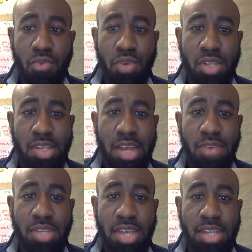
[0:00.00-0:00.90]
One is how
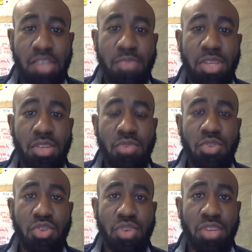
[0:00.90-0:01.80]
tech is being used
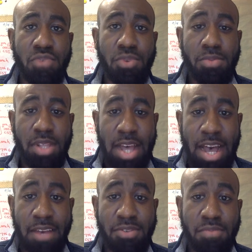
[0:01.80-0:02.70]
to transform
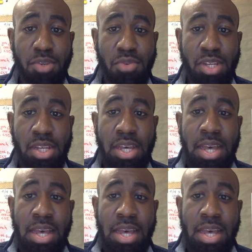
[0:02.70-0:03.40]
lives in Munich.